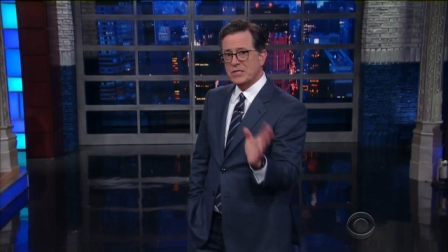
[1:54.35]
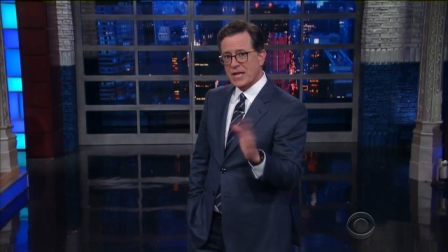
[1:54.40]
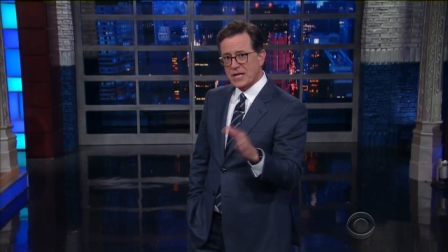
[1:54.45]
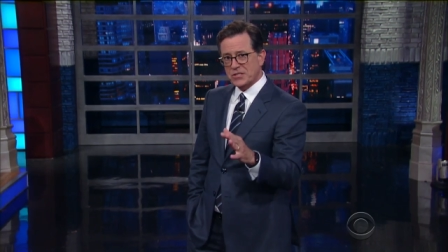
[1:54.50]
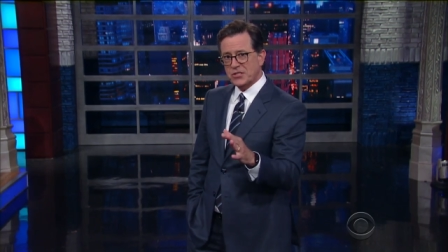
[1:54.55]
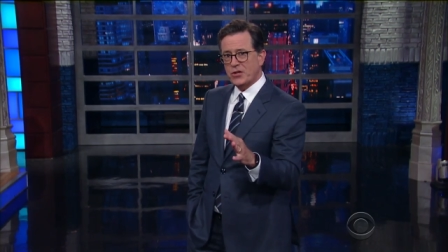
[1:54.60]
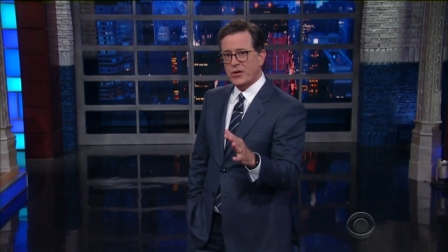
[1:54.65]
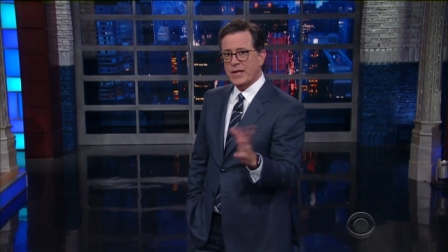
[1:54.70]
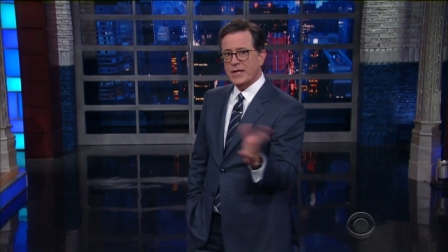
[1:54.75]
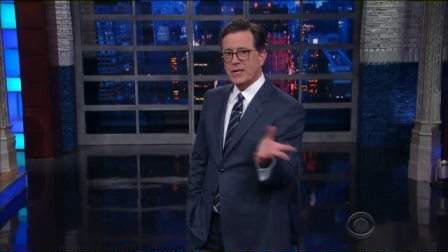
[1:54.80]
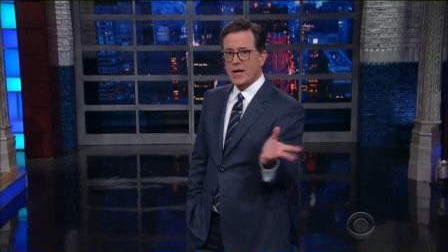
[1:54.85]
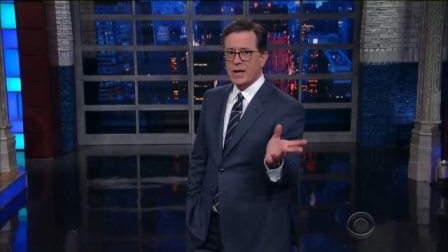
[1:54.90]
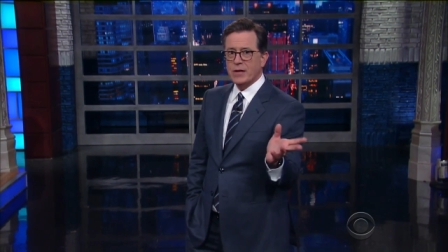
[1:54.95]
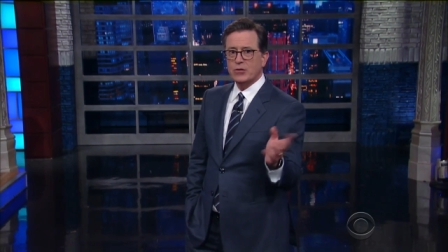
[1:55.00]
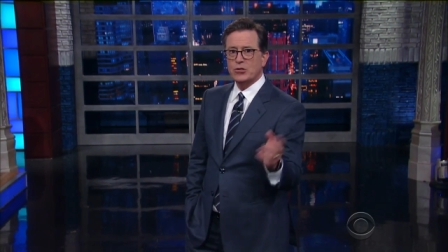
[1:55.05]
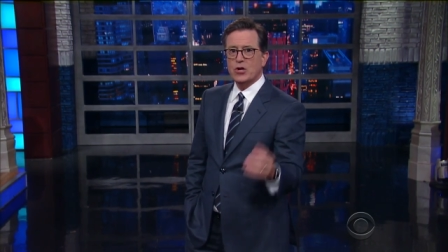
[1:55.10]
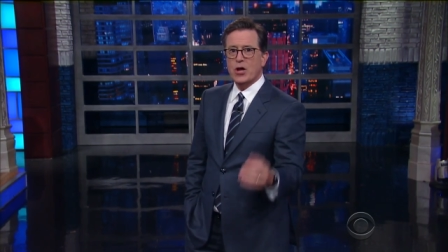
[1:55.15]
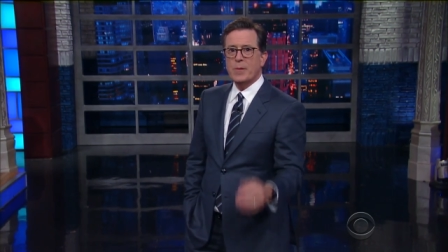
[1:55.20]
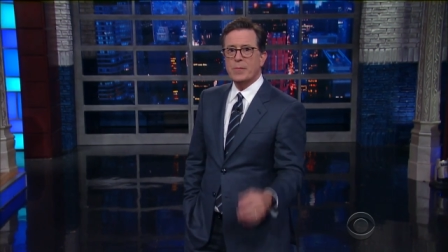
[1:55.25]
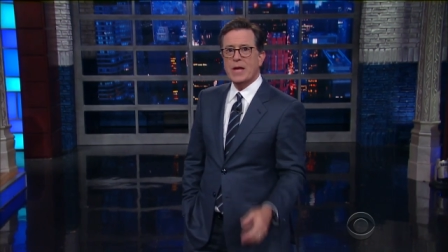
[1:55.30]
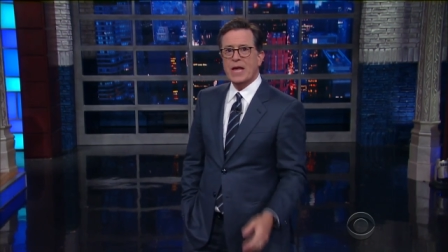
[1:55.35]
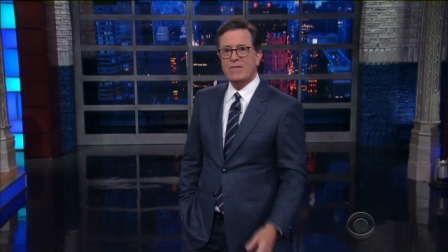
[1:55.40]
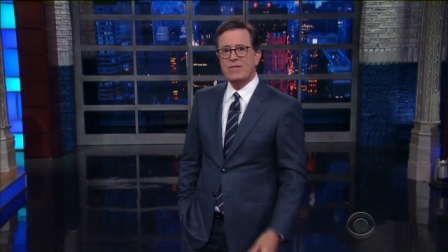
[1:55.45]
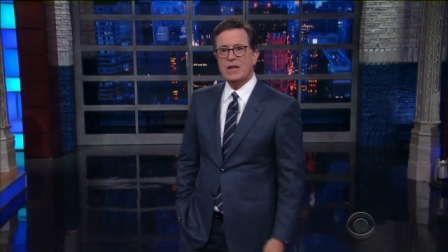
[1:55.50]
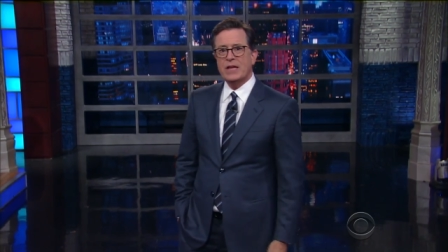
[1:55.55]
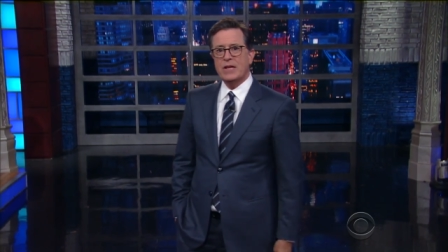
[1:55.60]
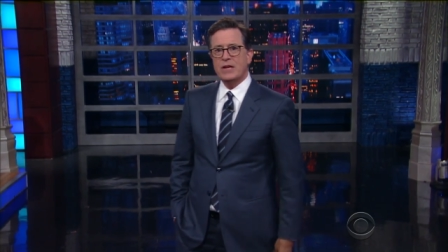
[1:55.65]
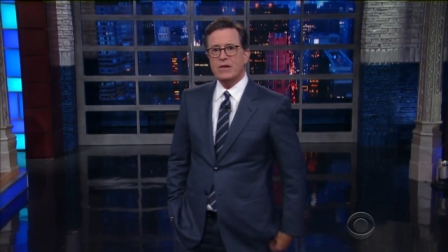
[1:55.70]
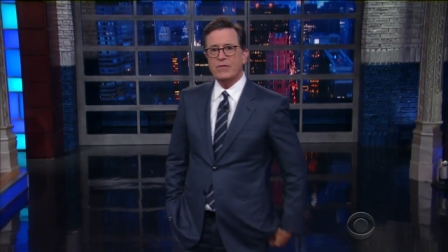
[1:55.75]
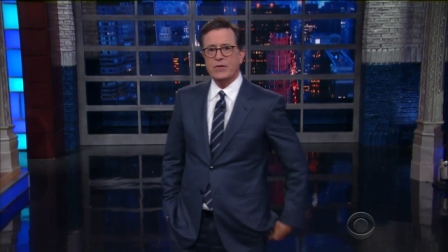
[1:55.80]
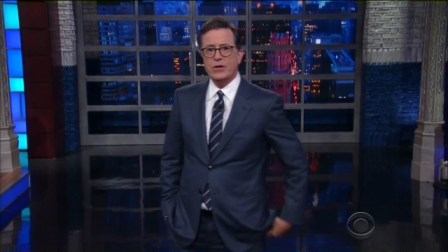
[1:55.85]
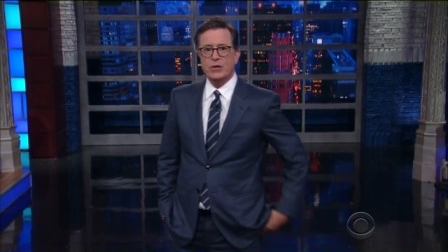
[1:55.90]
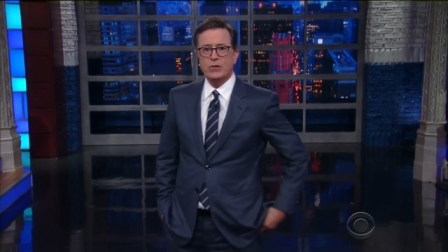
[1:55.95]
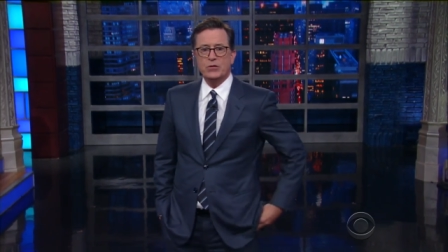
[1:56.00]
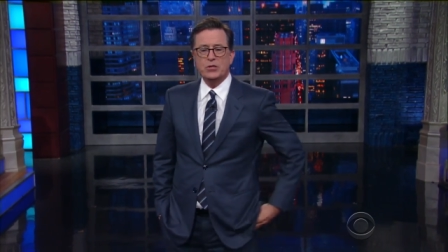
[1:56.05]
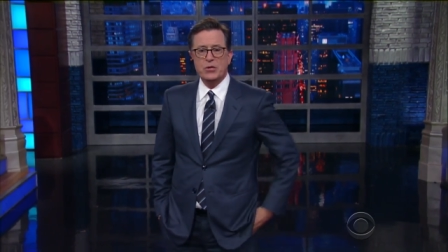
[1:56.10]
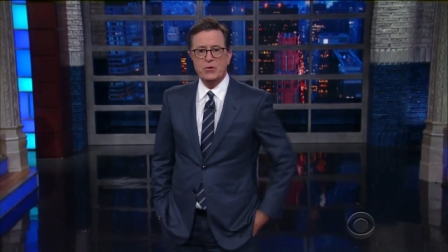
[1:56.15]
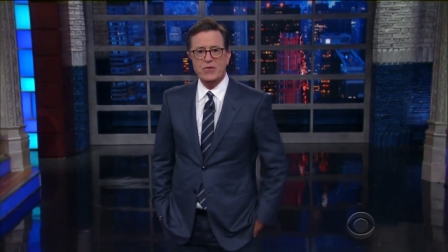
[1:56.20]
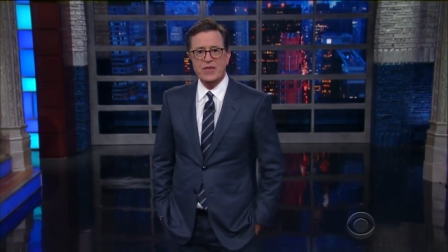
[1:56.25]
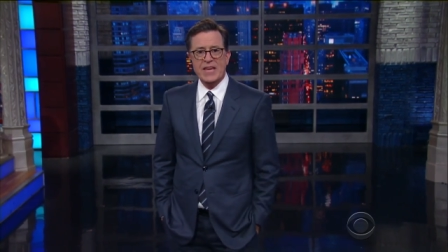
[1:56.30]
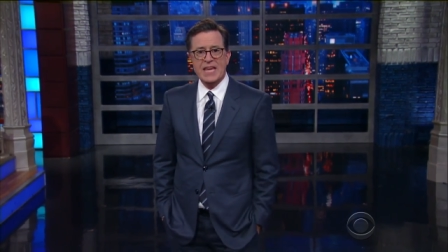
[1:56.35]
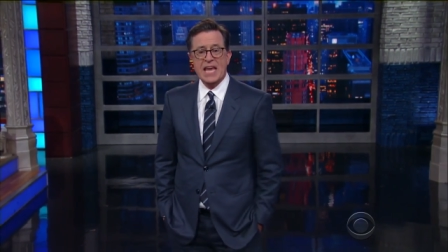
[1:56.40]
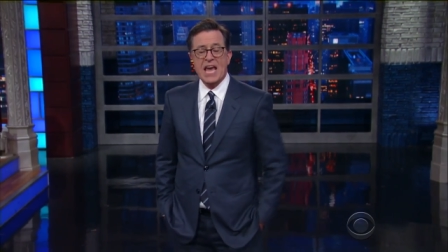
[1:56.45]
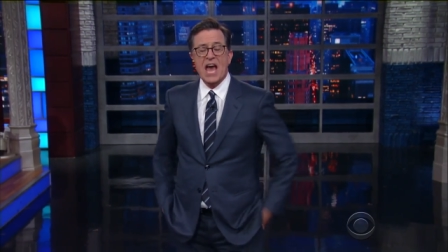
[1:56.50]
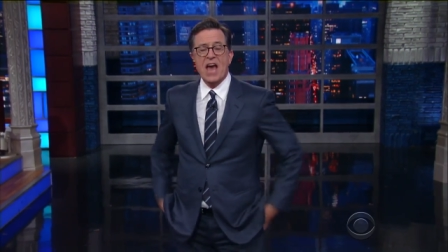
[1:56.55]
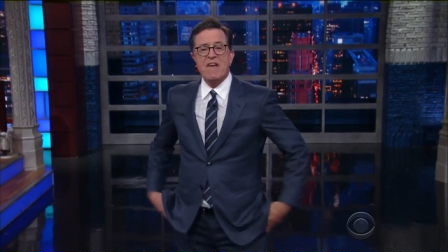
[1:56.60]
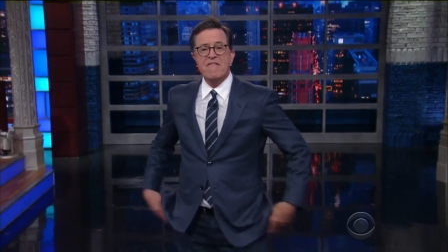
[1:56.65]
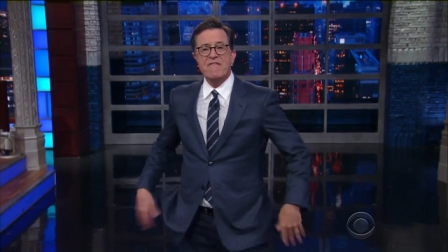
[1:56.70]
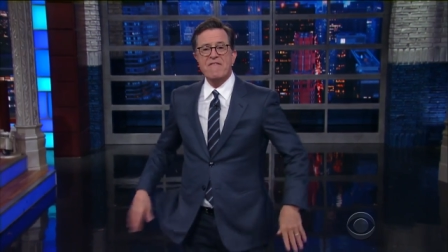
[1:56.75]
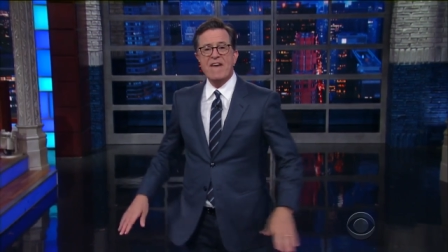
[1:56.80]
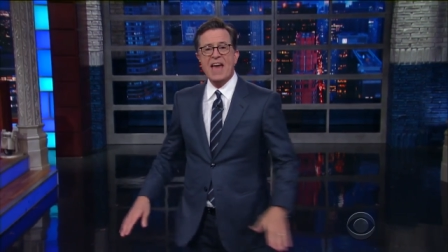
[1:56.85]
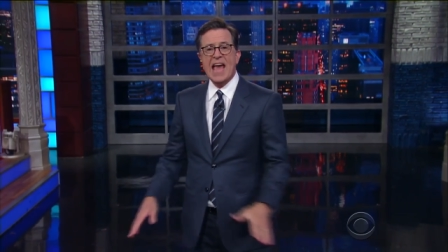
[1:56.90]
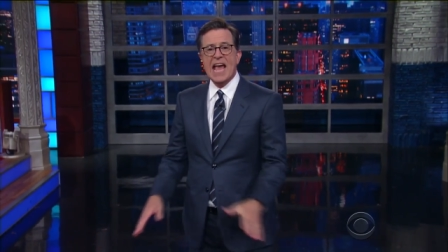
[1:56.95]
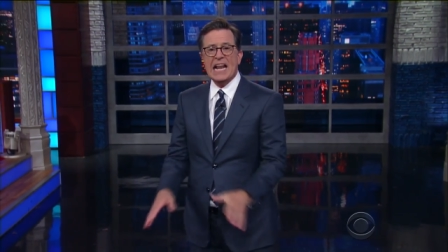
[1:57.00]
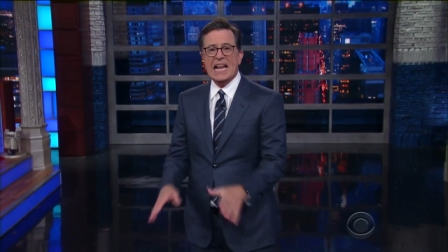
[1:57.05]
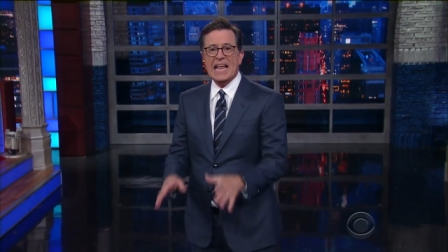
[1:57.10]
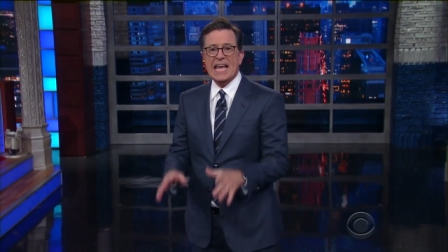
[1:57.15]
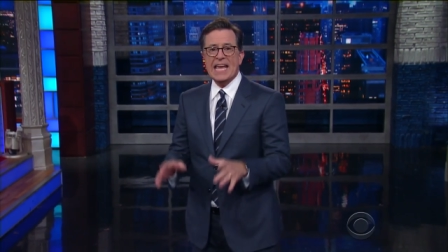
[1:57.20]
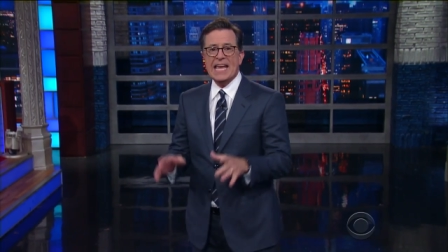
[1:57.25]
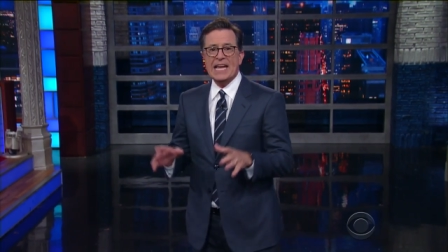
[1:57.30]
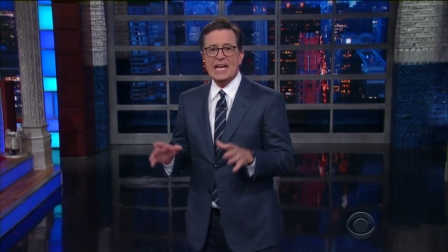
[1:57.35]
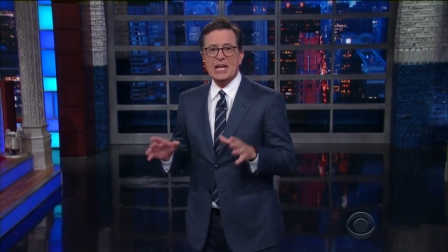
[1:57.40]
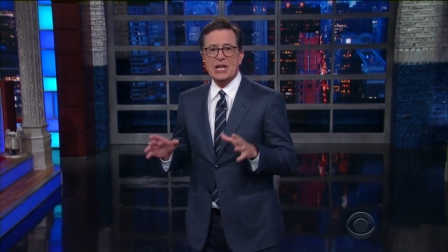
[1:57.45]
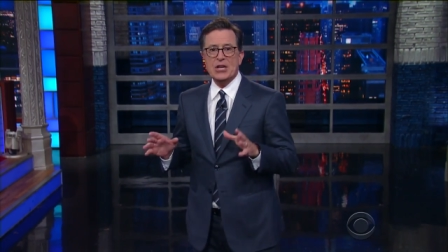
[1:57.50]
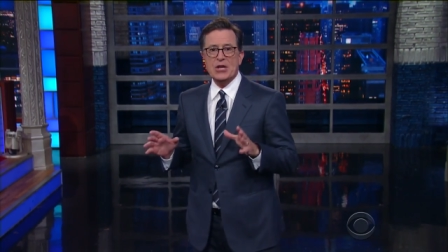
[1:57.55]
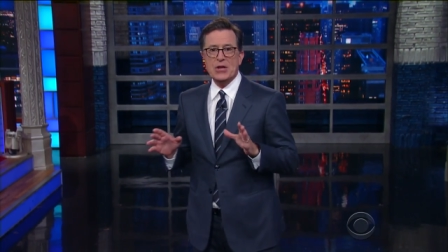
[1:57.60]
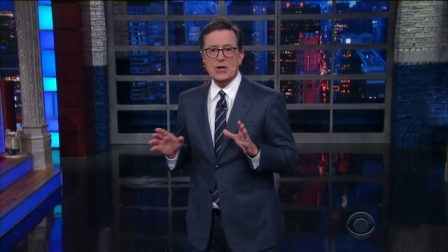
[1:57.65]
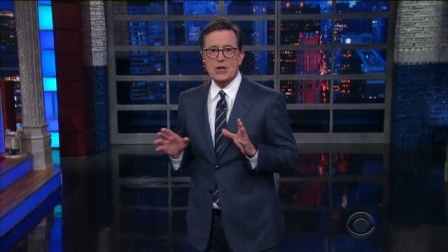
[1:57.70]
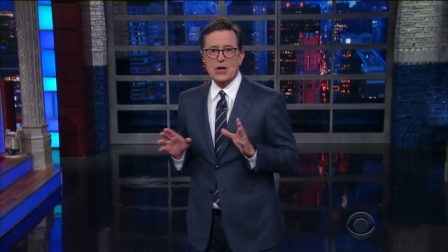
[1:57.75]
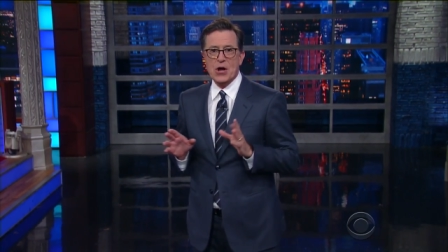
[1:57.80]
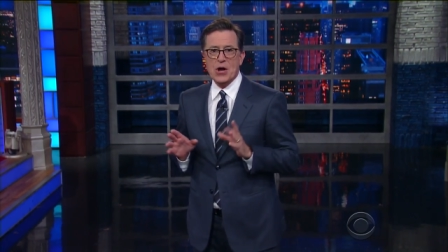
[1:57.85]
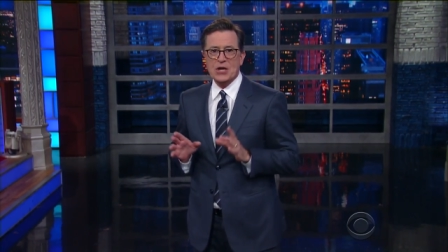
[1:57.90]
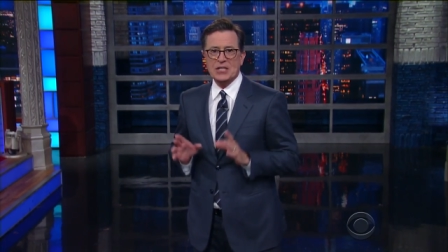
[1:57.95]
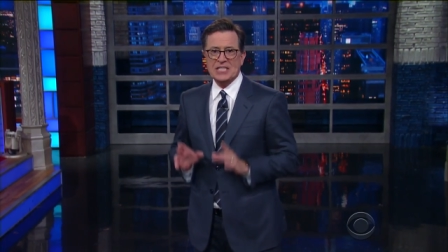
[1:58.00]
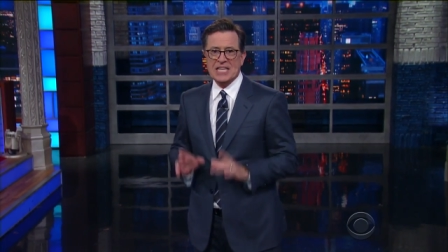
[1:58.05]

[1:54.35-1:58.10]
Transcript: yesterday, Donald Trump gave an interview to the failing New York